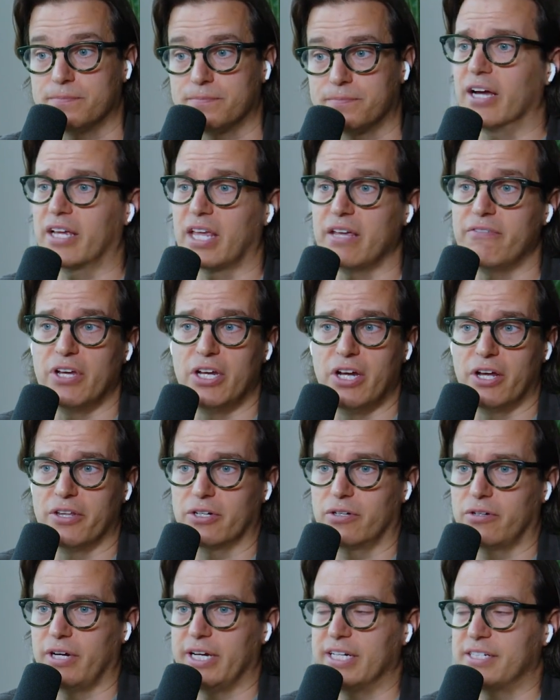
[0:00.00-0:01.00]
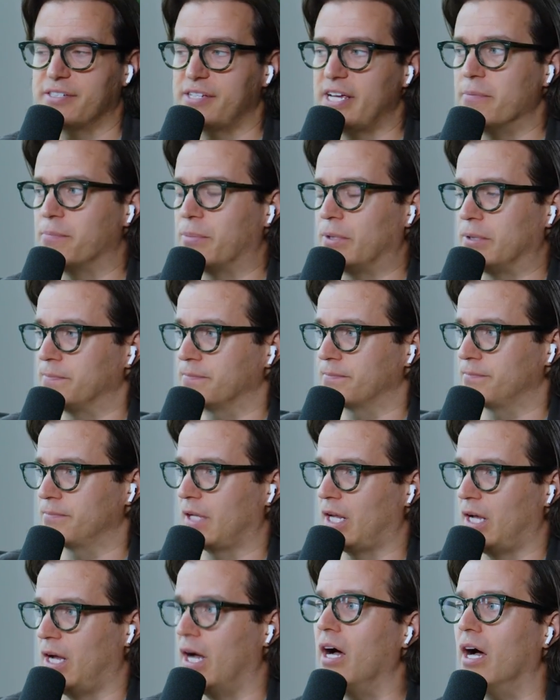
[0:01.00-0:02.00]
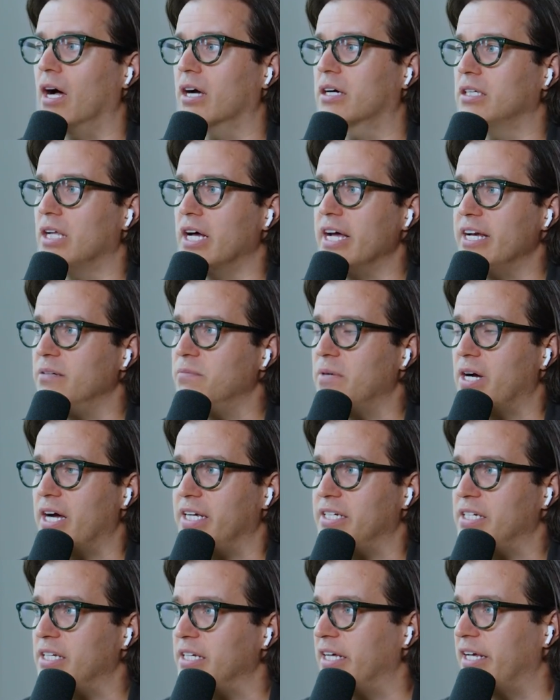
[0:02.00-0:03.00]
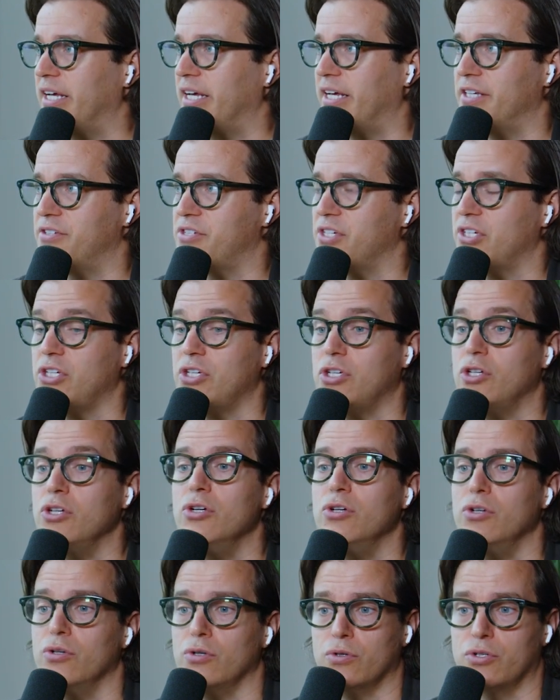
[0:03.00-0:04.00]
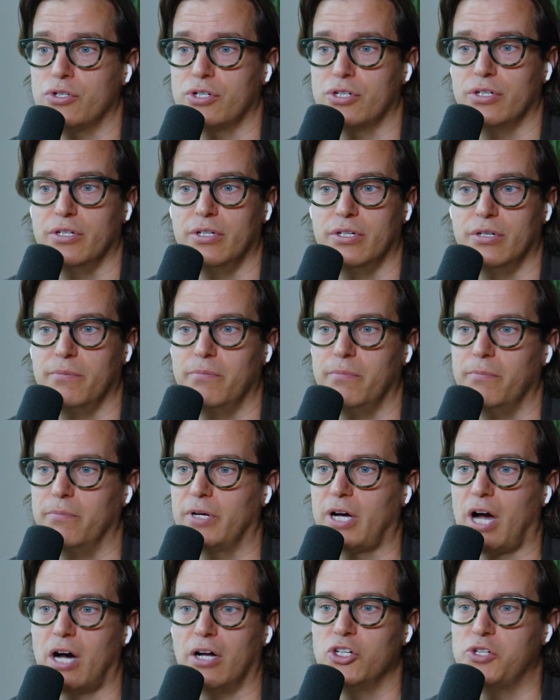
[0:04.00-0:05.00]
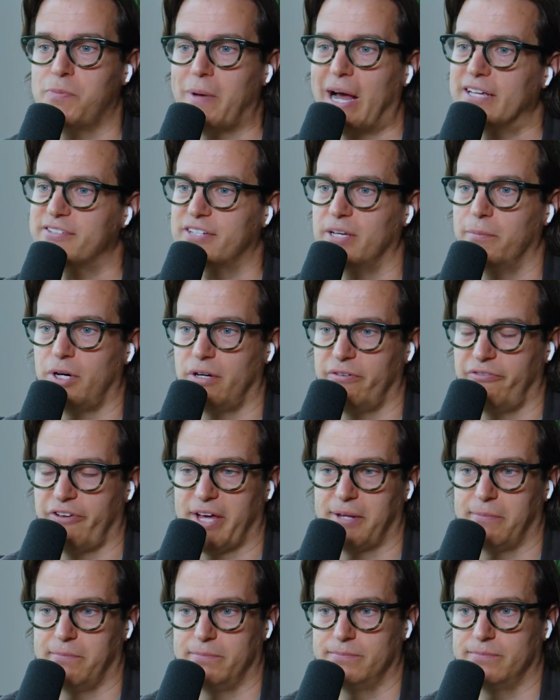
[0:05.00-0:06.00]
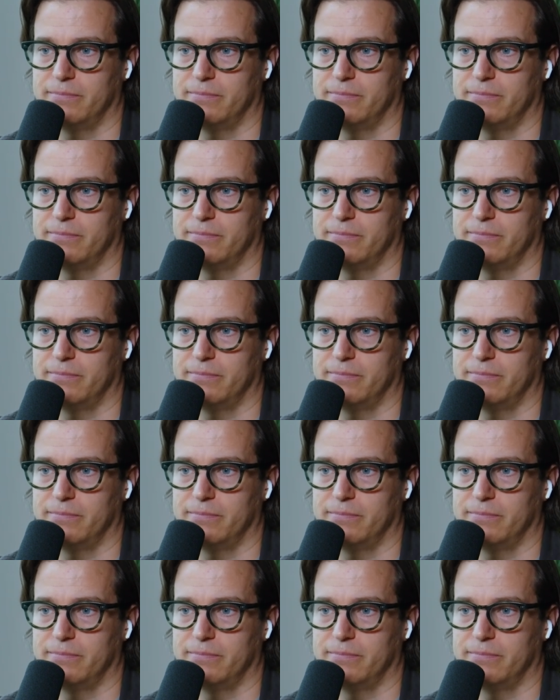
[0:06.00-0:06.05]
I'll give you another great example. A client of mine is a huge college basketball fan.